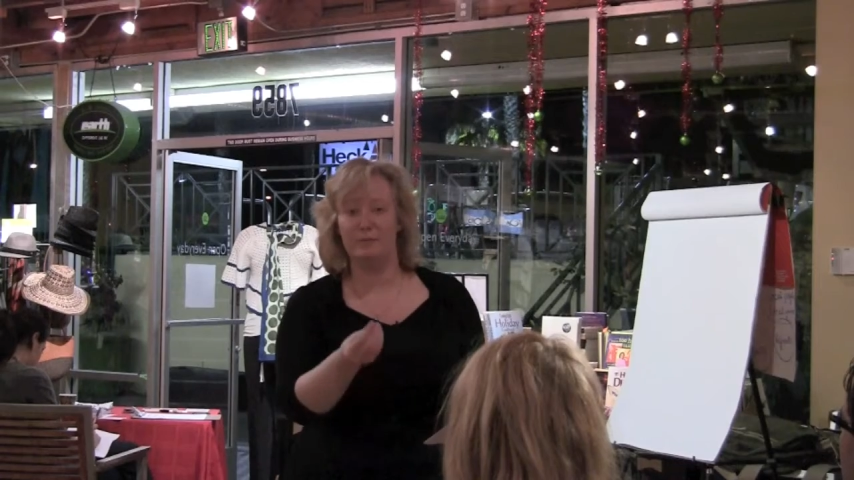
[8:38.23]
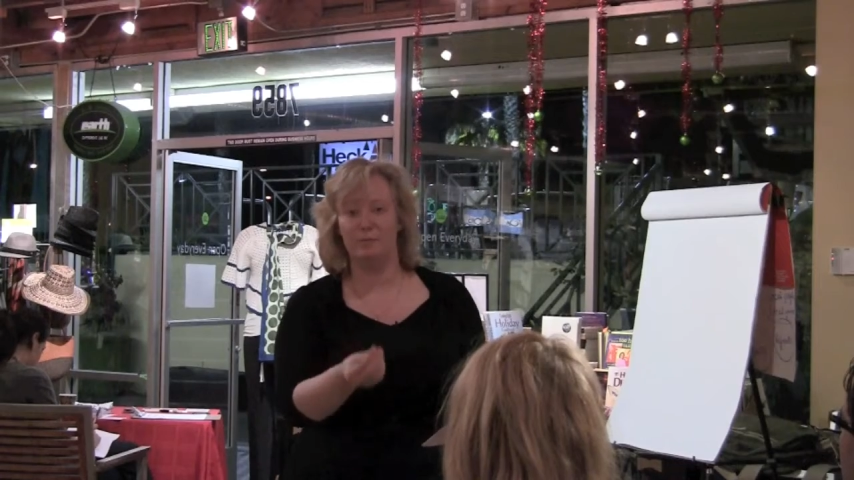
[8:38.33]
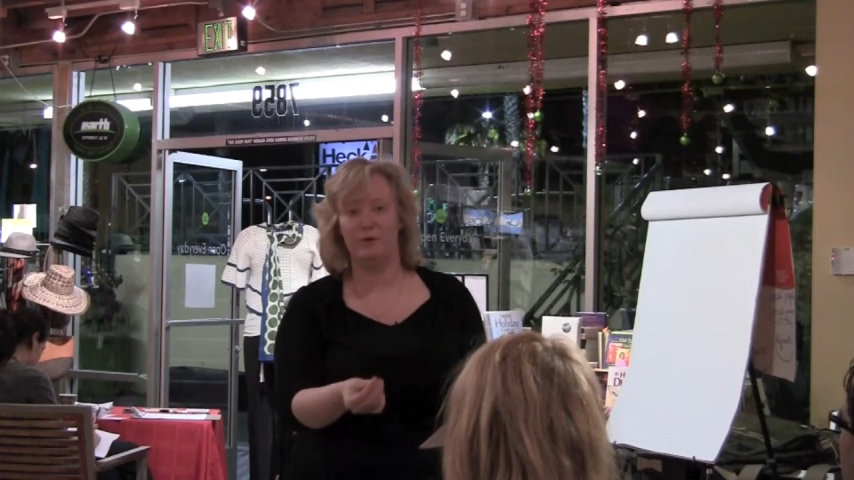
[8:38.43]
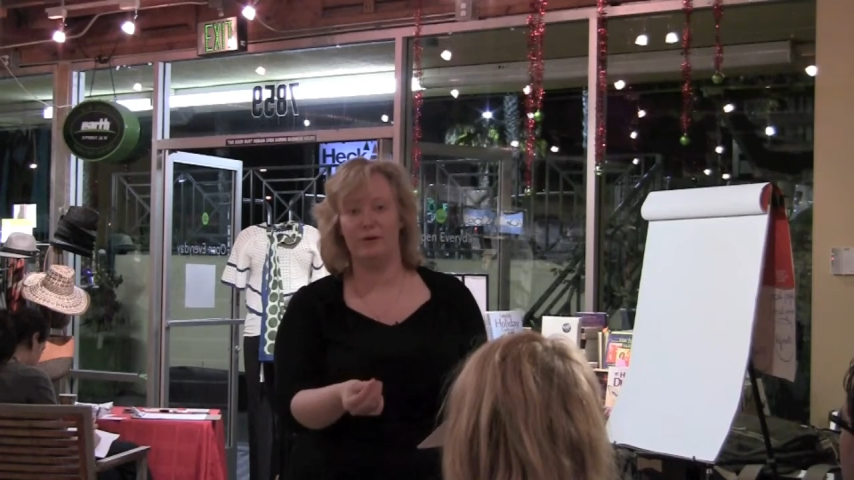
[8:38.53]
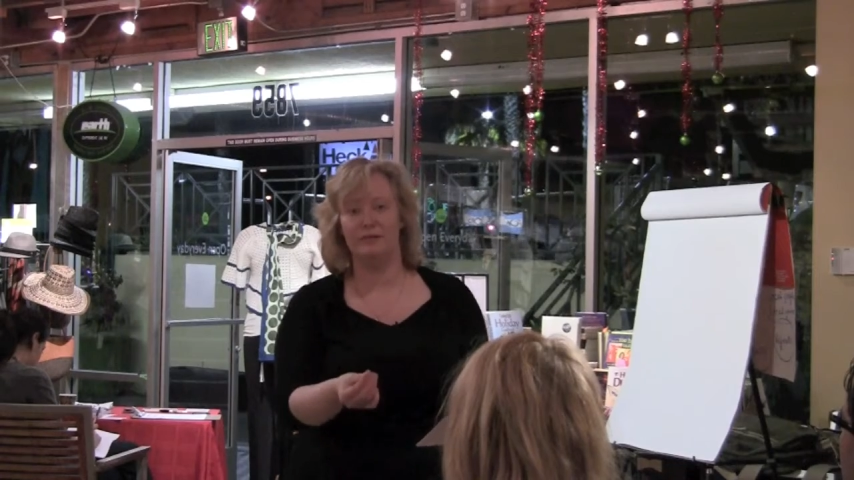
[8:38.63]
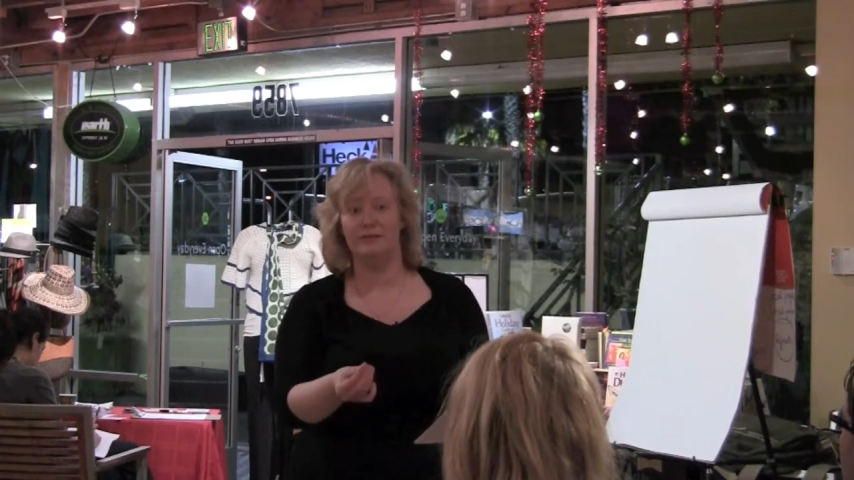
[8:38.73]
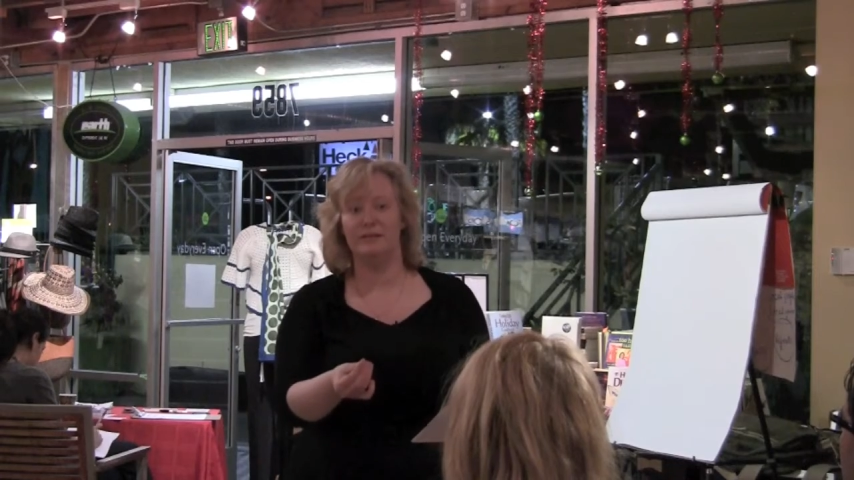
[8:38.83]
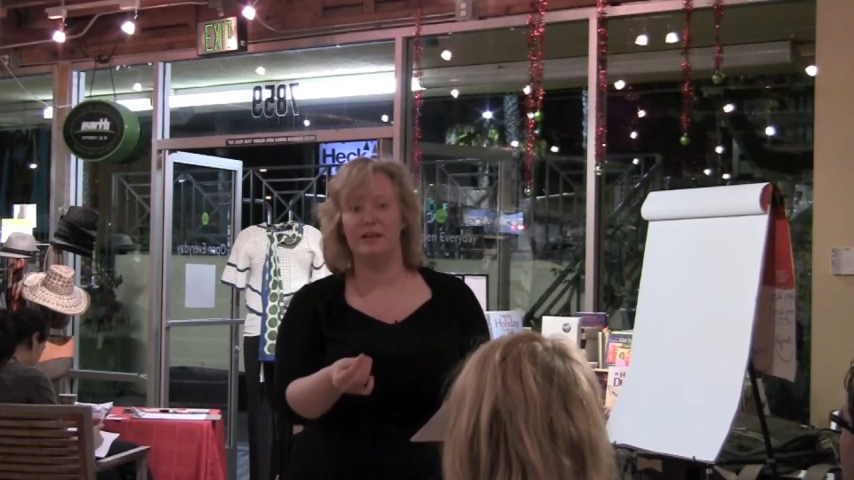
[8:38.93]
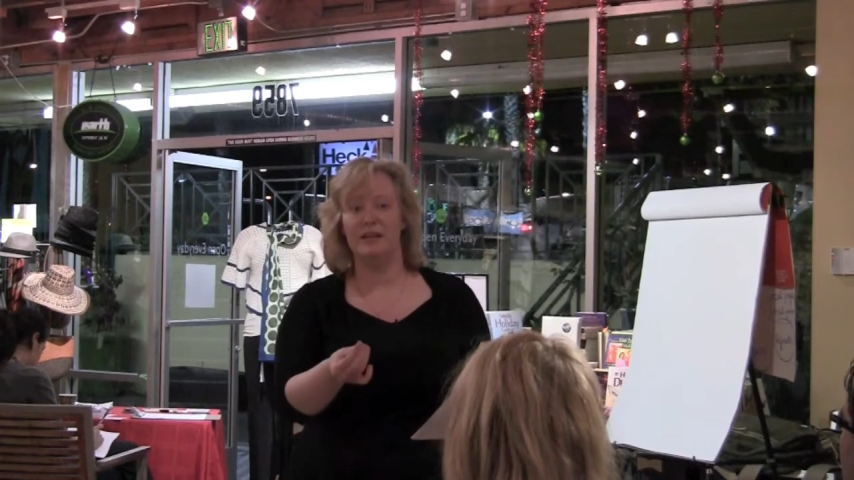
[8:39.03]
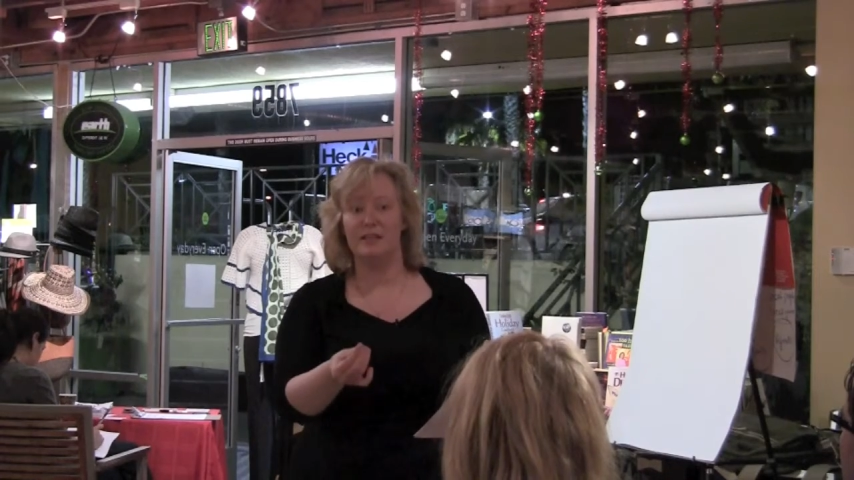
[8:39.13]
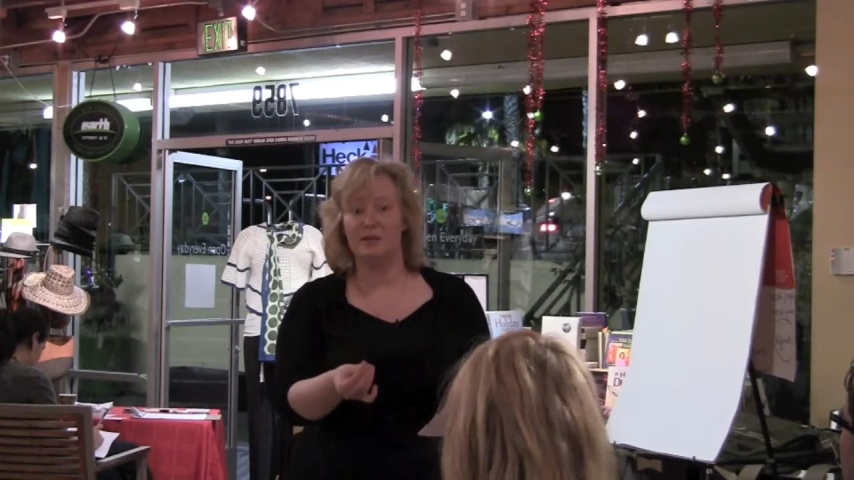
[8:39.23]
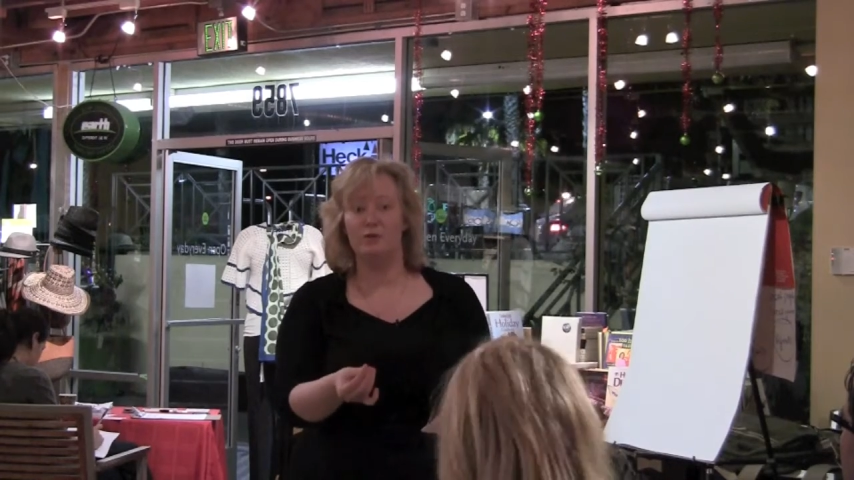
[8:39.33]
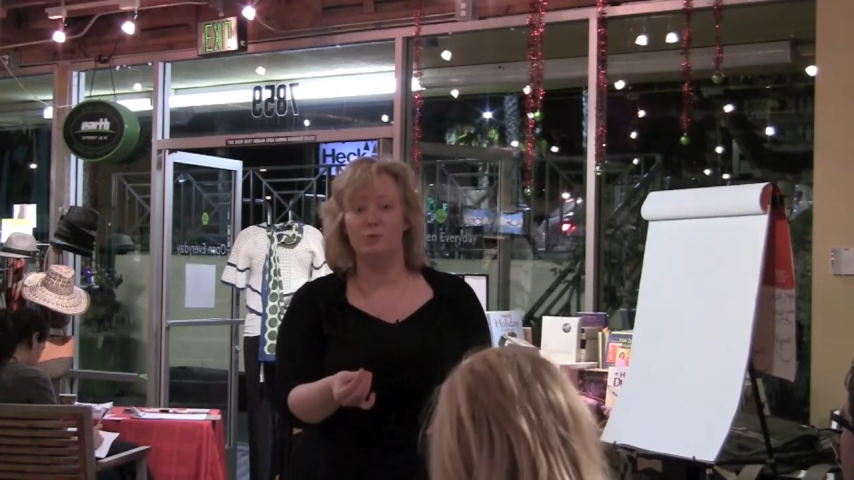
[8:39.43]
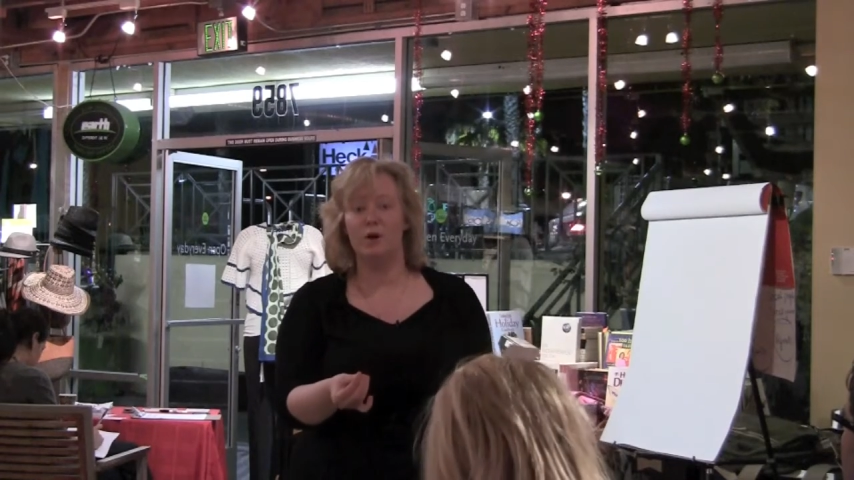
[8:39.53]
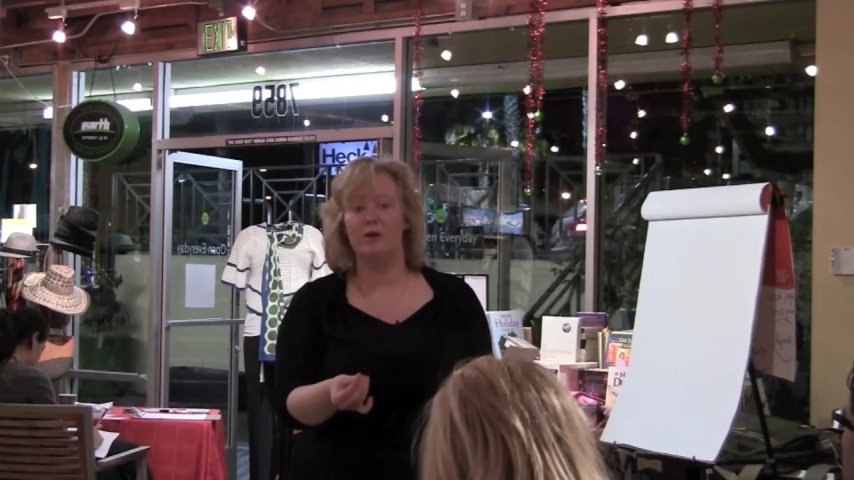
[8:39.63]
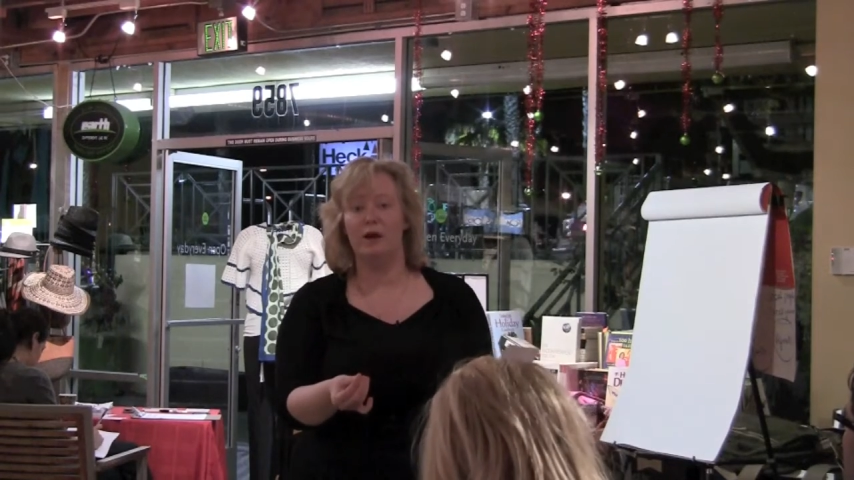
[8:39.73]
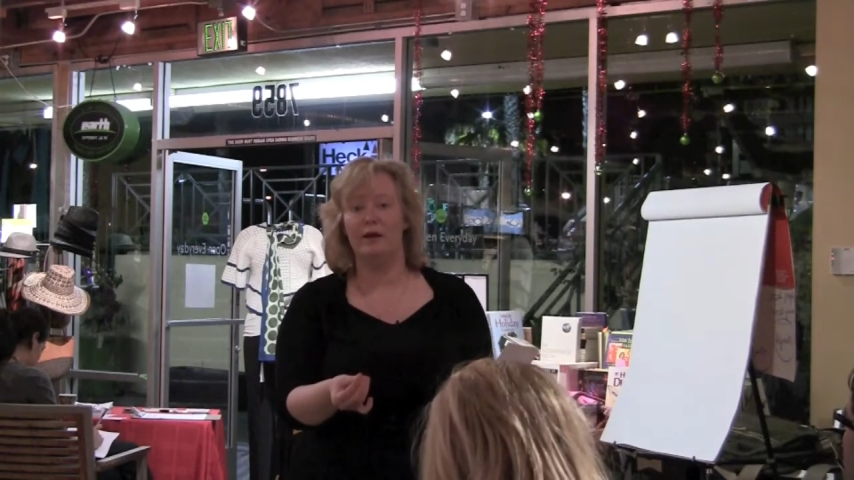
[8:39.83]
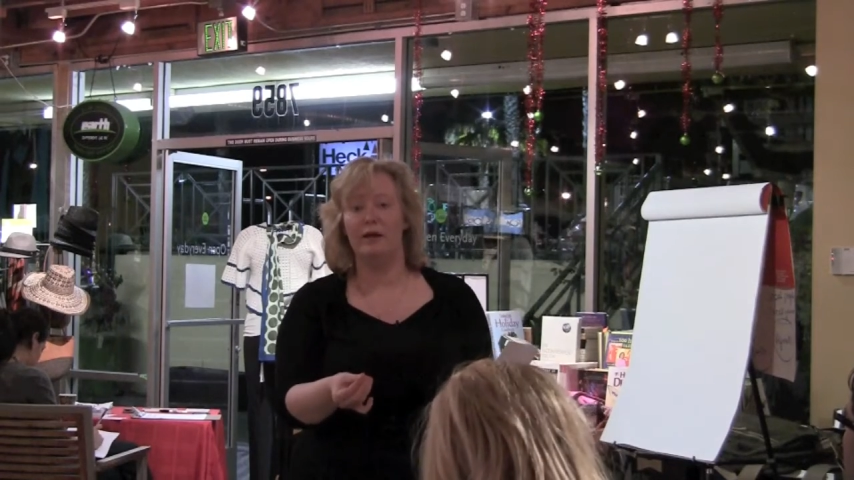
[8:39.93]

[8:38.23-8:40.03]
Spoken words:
important thing to work on,